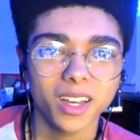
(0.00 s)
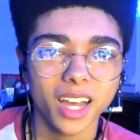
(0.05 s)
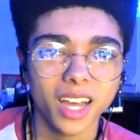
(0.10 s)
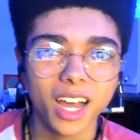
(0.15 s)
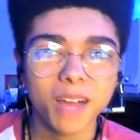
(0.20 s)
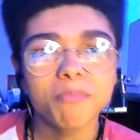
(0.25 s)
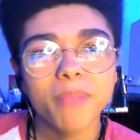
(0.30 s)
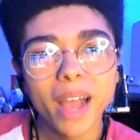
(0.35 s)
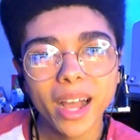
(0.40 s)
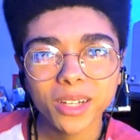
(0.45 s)

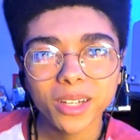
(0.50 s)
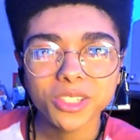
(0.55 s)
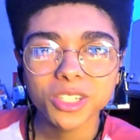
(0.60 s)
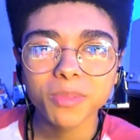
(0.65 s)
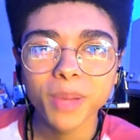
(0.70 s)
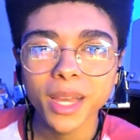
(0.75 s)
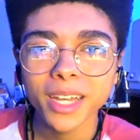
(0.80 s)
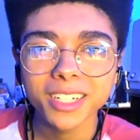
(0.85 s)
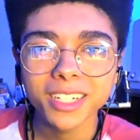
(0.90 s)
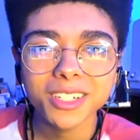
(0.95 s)

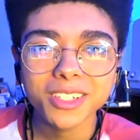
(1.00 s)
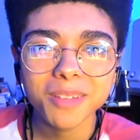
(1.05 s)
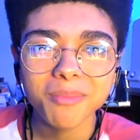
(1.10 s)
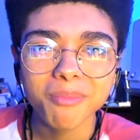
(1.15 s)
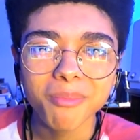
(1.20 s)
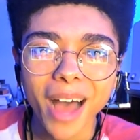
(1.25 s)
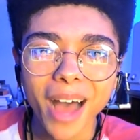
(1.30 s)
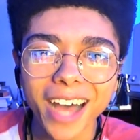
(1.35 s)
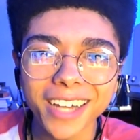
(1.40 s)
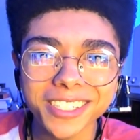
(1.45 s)
masturbating doesn't
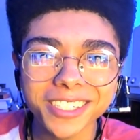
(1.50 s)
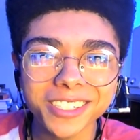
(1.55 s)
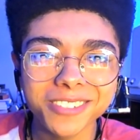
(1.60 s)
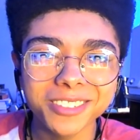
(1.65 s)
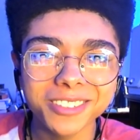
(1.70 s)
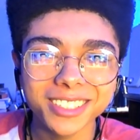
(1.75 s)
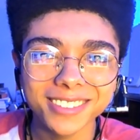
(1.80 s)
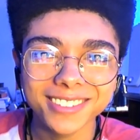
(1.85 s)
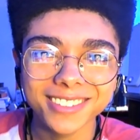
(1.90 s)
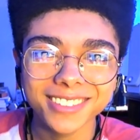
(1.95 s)

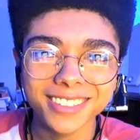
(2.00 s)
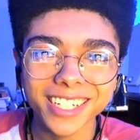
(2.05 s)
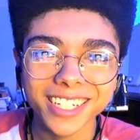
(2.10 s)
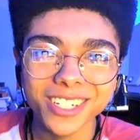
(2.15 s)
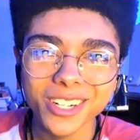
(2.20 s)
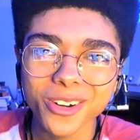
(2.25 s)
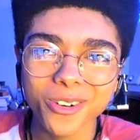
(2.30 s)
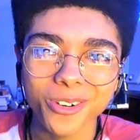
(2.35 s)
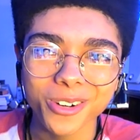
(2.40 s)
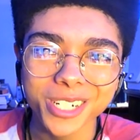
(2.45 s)
magically
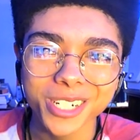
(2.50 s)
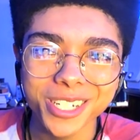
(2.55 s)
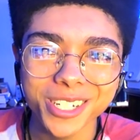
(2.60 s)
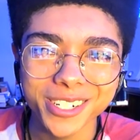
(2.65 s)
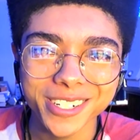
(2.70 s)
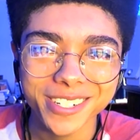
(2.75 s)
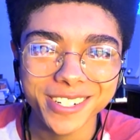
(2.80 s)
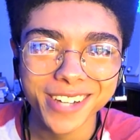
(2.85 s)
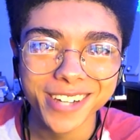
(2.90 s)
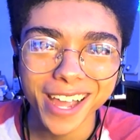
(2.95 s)
increase your
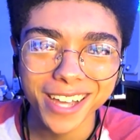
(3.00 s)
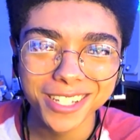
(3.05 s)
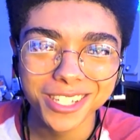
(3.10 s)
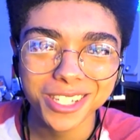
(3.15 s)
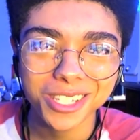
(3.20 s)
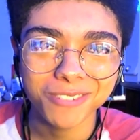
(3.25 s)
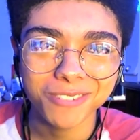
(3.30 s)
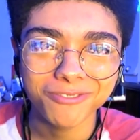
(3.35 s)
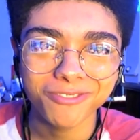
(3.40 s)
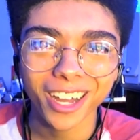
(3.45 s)
chances
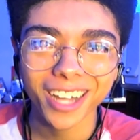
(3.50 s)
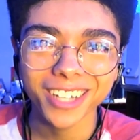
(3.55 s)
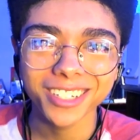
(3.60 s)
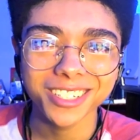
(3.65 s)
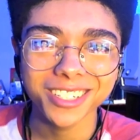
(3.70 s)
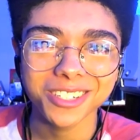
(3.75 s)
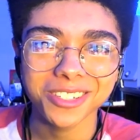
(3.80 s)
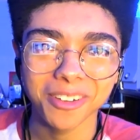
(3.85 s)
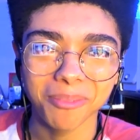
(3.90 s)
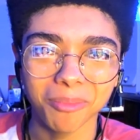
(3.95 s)
of finding
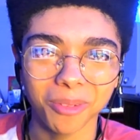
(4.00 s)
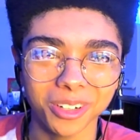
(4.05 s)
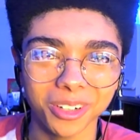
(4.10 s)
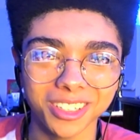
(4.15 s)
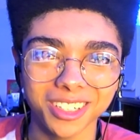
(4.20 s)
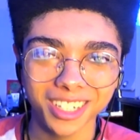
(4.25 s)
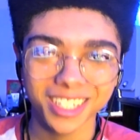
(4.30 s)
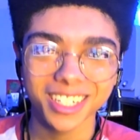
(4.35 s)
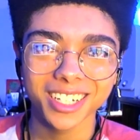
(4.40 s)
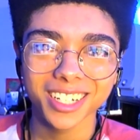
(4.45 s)
someone.
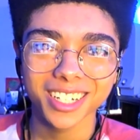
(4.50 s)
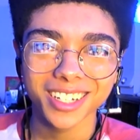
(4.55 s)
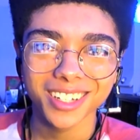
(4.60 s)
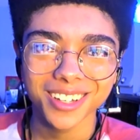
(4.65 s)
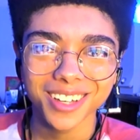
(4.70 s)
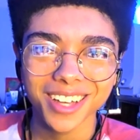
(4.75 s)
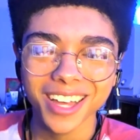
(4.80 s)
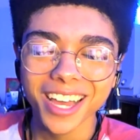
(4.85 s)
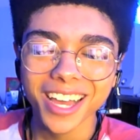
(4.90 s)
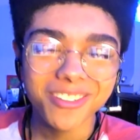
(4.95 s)

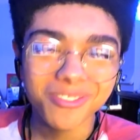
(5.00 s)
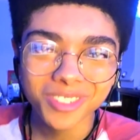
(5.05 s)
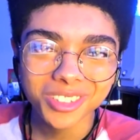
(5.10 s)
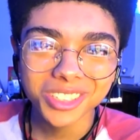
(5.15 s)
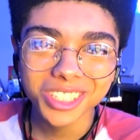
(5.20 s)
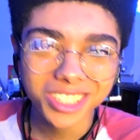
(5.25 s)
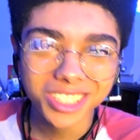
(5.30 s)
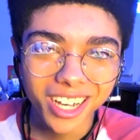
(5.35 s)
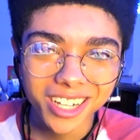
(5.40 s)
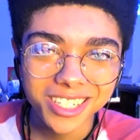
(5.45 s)
It really
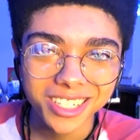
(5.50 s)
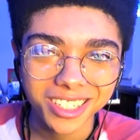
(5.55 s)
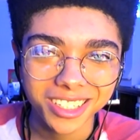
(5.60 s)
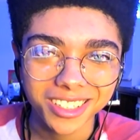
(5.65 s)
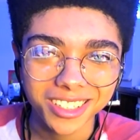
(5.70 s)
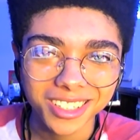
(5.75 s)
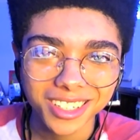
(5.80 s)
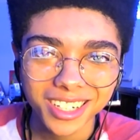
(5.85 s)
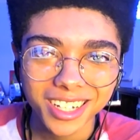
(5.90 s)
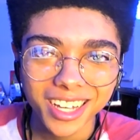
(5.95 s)
doesn't.
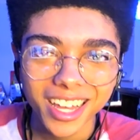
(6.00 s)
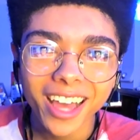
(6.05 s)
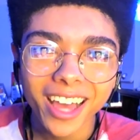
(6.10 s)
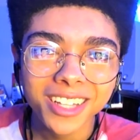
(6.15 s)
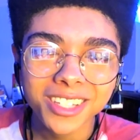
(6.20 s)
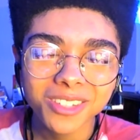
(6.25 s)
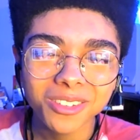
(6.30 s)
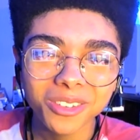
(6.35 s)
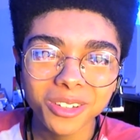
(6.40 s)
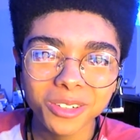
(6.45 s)
It's
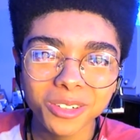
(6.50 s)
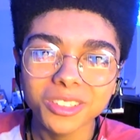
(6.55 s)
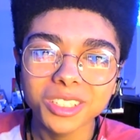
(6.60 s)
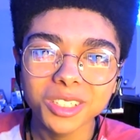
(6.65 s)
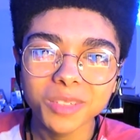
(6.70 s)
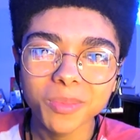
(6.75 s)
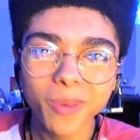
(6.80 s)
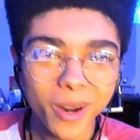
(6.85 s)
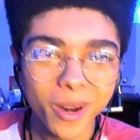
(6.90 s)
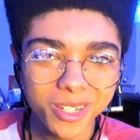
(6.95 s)
literally your
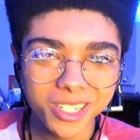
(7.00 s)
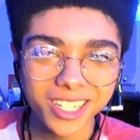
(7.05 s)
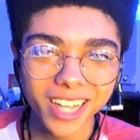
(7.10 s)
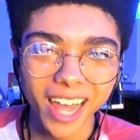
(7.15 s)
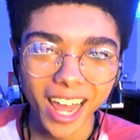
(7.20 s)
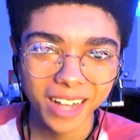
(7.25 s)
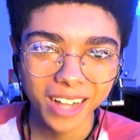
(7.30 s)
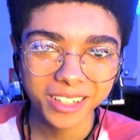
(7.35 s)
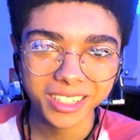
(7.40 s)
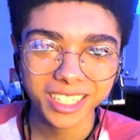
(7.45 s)

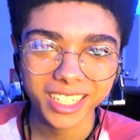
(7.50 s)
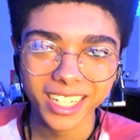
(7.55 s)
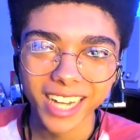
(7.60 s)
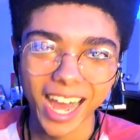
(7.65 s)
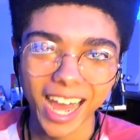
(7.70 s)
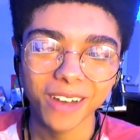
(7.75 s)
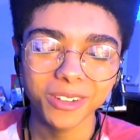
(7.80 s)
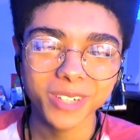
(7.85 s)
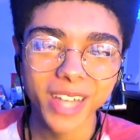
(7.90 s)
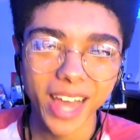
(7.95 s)
personality and how
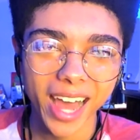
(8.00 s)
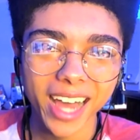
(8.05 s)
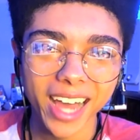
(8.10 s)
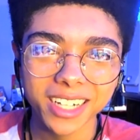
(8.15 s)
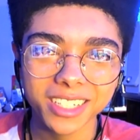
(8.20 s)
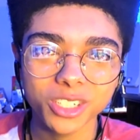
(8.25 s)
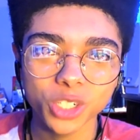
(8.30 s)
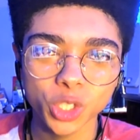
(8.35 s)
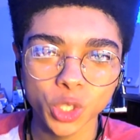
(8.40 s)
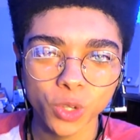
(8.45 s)
you act
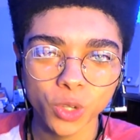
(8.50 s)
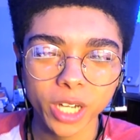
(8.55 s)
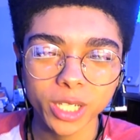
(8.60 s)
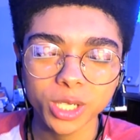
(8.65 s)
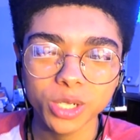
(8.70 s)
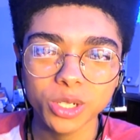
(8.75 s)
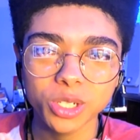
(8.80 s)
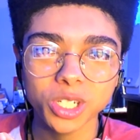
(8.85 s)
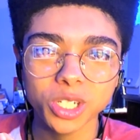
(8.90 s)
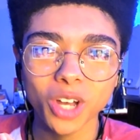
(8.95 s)
and dress
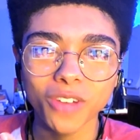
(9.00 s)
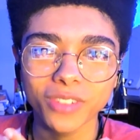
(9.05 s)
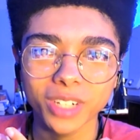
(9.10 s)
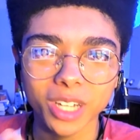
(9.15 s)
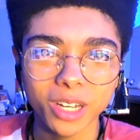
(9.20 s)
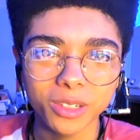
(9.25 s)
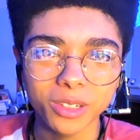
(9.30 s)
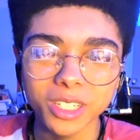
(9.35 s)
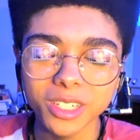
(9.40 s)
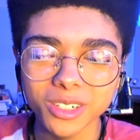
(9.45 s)
yourself and
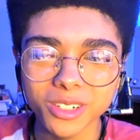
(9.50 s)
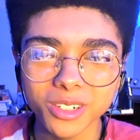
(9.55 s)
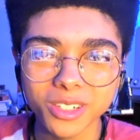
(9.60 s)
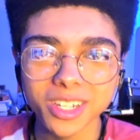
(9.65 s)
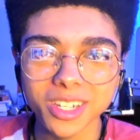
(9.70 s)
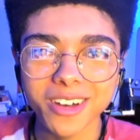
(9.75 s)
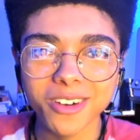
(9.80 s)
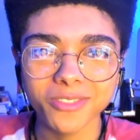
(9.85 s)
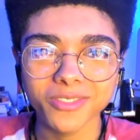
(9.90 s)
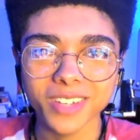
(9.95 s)
clean
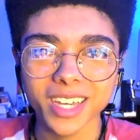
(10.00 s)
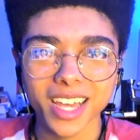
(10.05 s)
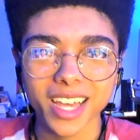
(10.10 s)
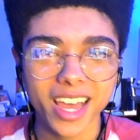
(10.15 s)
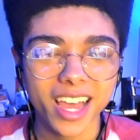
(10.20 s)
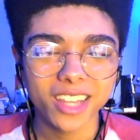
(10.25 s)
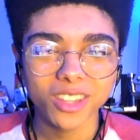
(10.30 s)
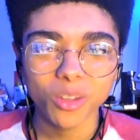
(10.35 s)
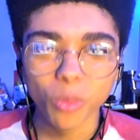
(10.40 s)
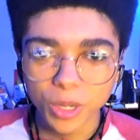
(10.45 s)
yourself,
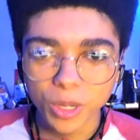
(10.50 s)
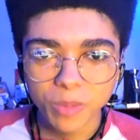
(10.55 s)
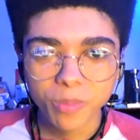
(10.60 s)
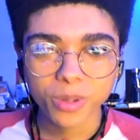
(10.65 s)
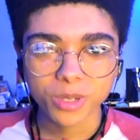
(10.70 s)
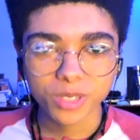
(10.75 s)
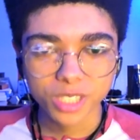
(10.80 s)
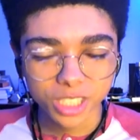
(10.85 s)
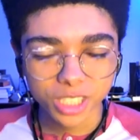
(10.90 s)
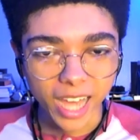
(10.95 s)
and the way
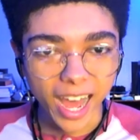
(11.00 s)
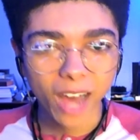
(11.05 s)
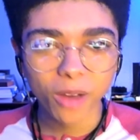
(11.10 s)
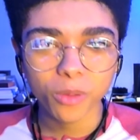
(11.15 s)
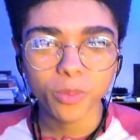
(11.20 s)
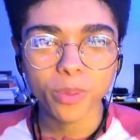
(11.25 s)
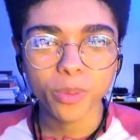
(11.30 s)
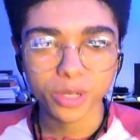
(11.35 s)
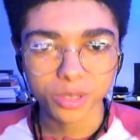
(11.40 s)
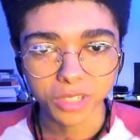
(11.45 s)
how
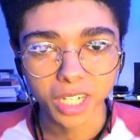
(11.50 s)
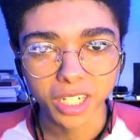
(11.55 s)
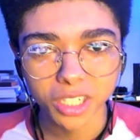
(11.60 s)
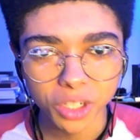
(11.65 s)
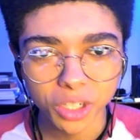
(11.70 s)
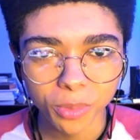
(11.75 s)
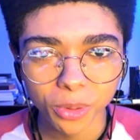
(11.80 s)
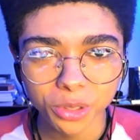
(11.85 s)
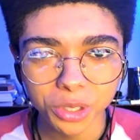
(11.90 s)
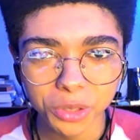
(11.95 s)

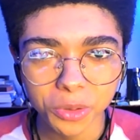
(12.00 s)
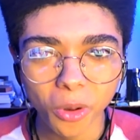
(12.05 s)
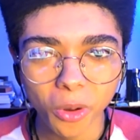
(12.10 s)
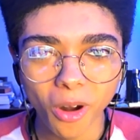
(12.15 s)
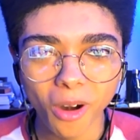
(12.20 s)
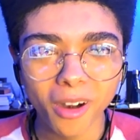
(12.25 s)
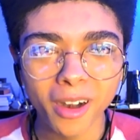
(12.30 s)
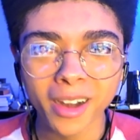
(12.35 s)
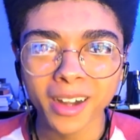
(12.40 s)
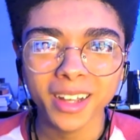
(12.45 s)
presentable you are,